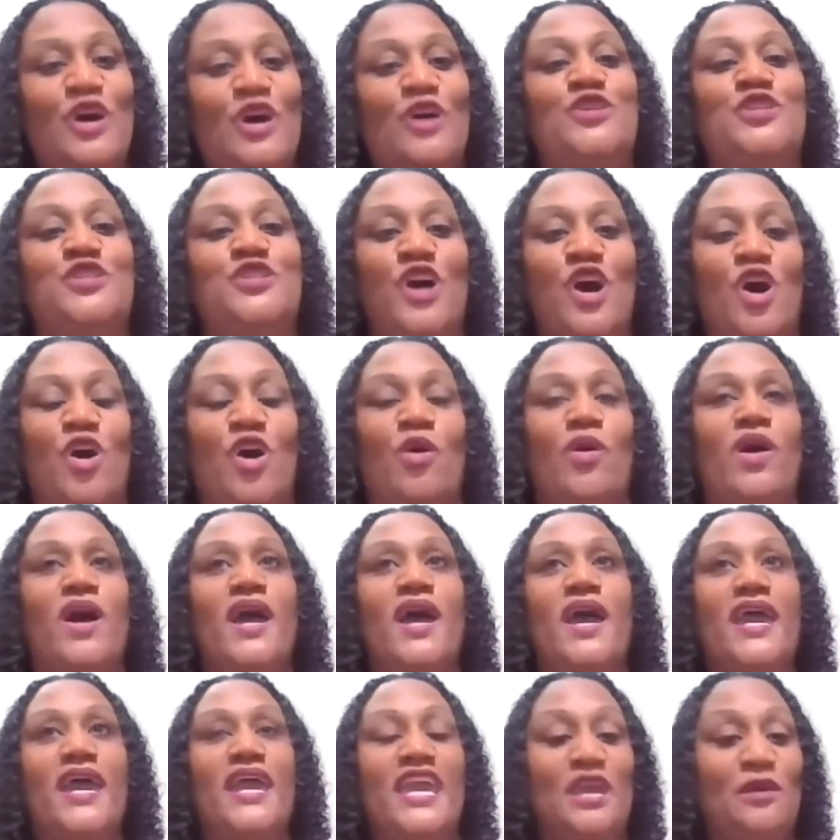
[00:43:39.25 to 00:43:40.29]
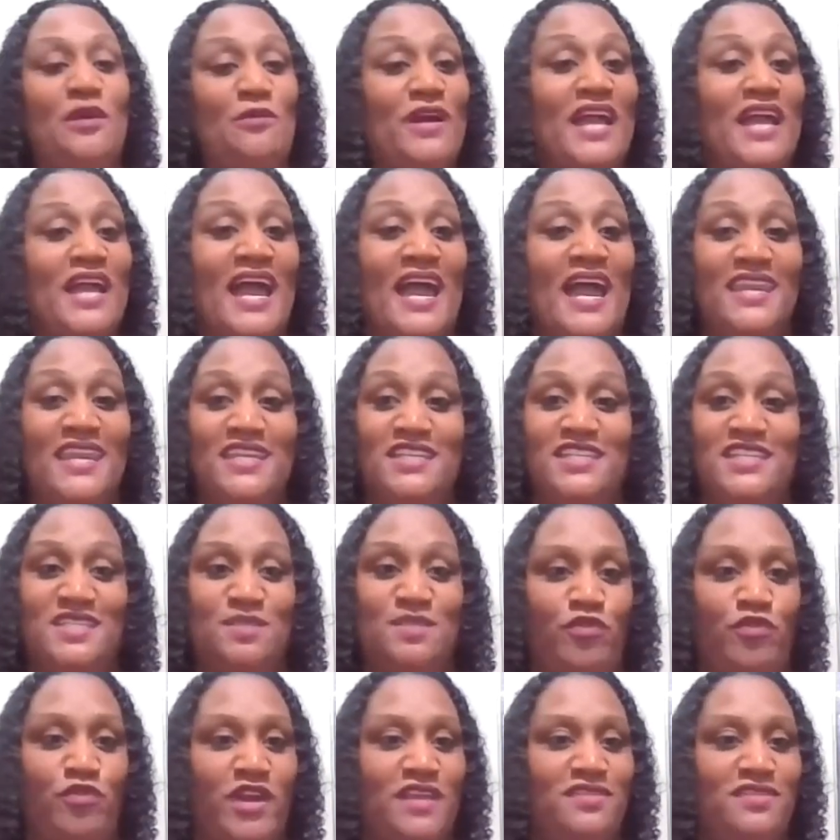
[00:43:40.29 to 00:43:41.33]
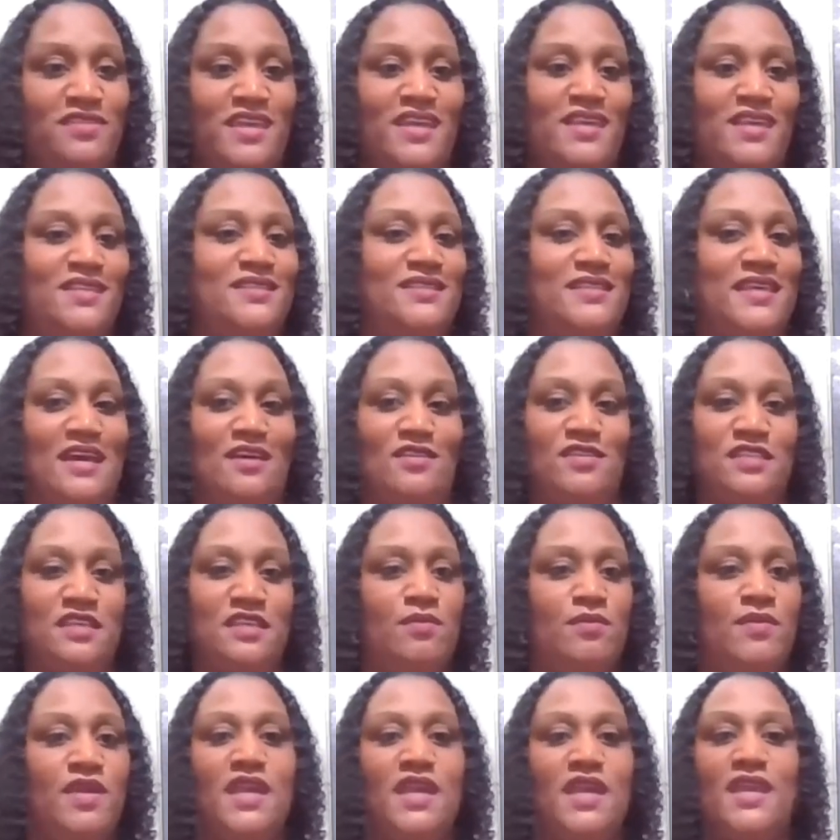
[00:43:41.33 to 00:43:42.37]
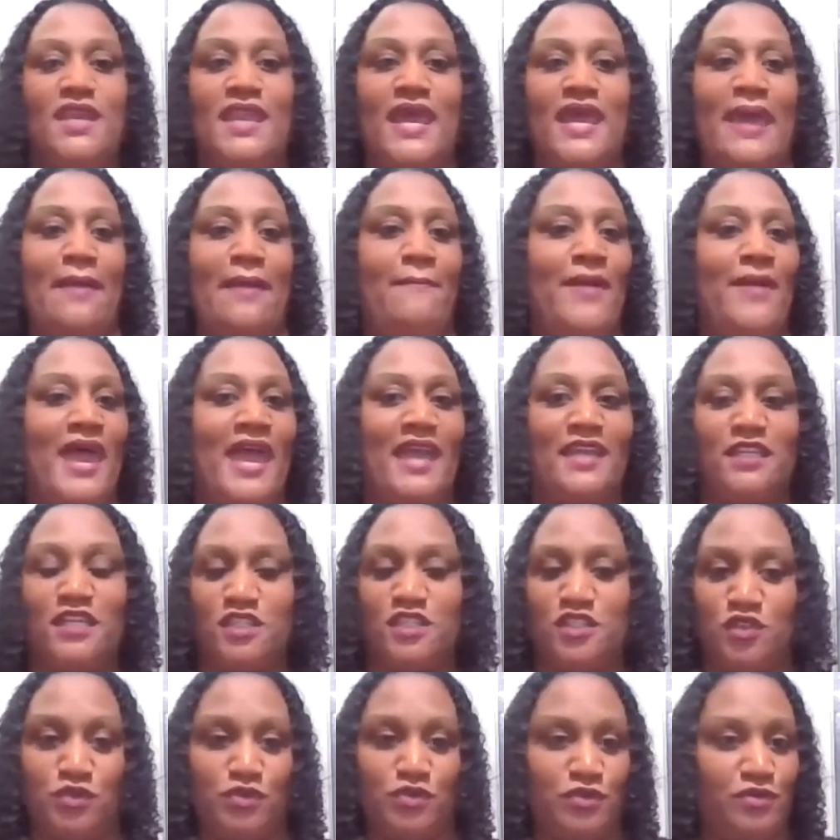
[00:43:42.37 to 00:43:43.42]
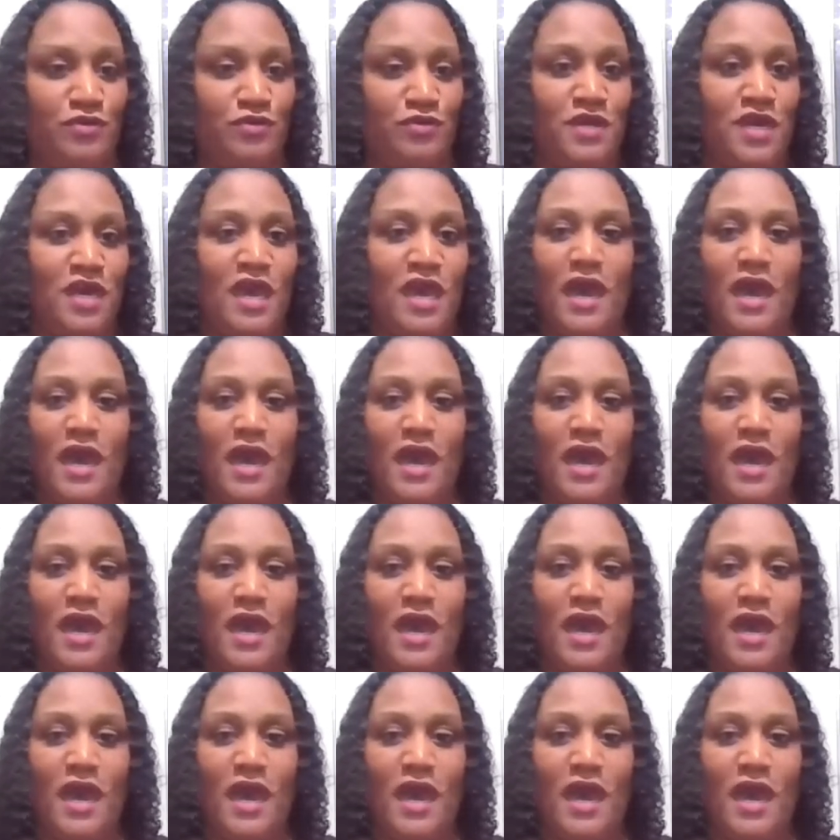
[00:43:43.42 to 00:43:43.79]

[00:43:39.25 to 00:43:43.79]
So he would kind of just break things down to me in that magnitude.